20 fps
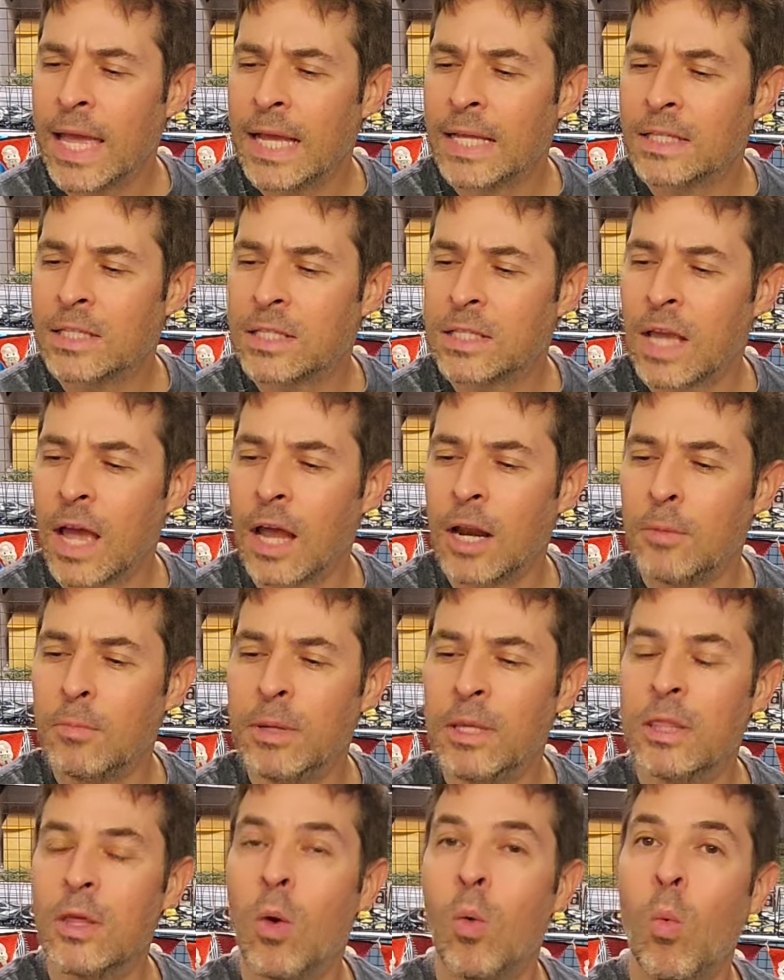it's got to
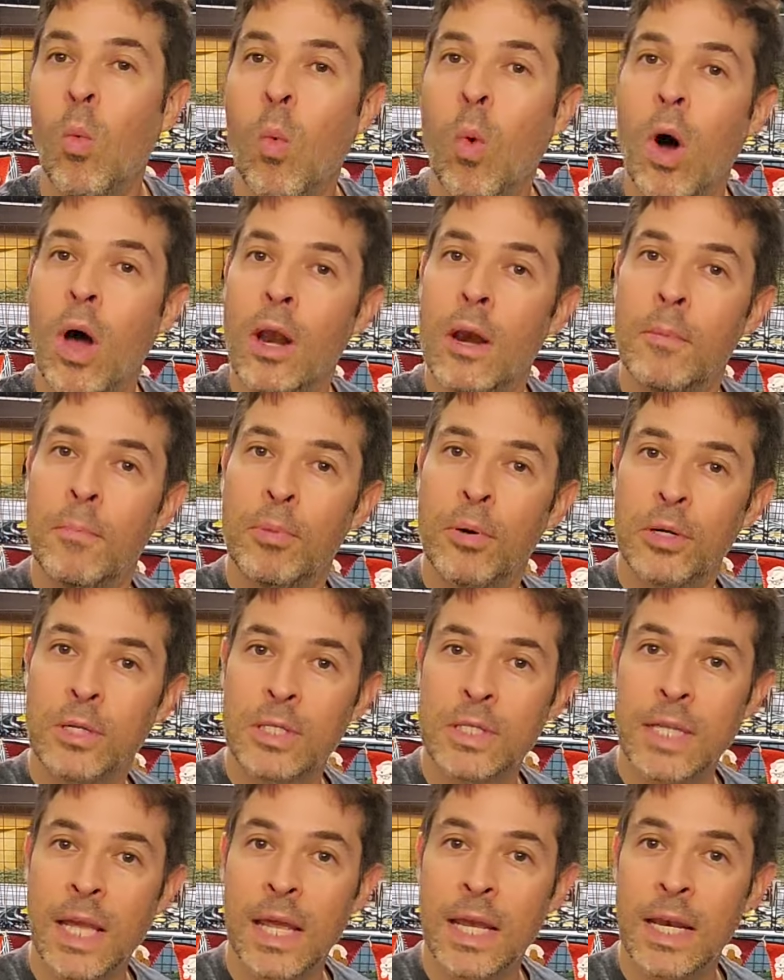be the
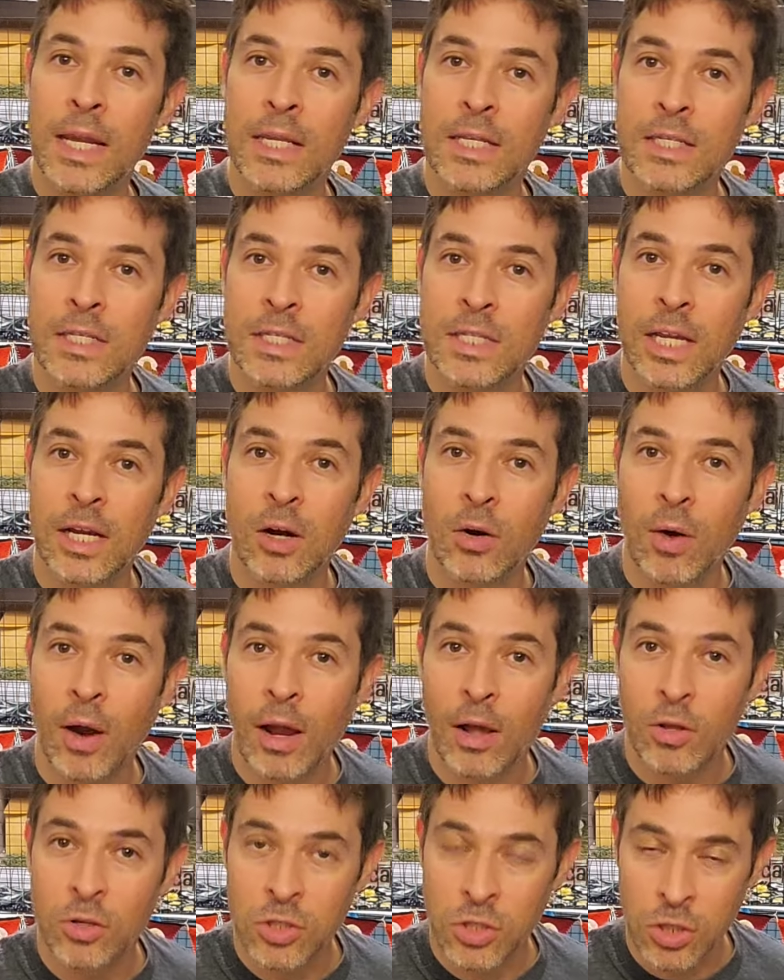1%
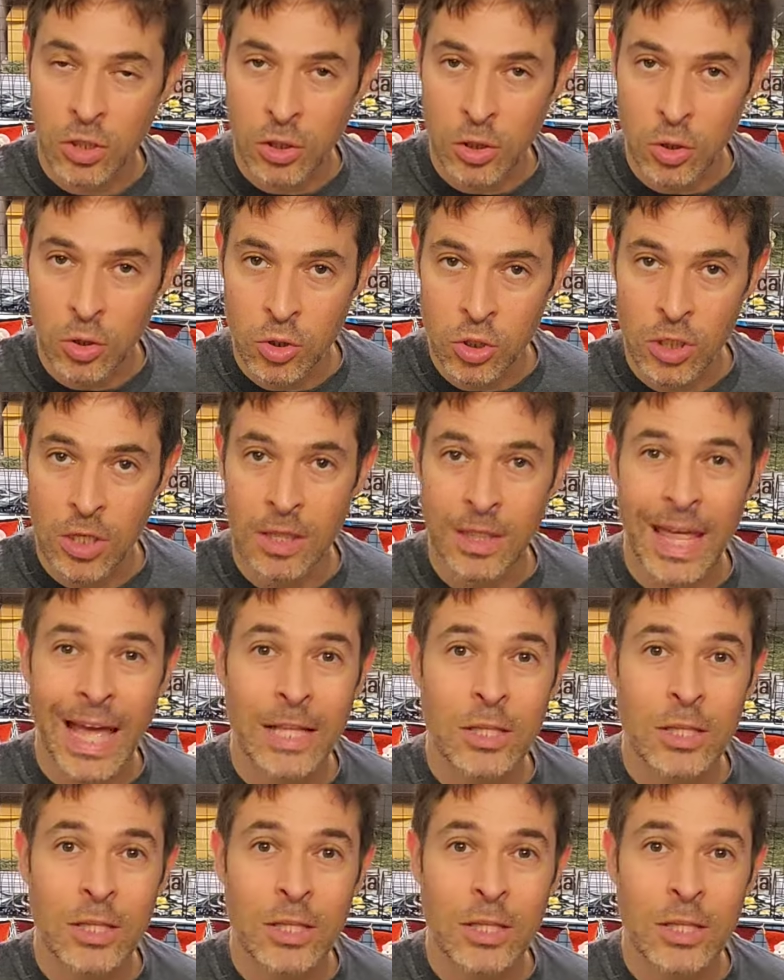sterile solution.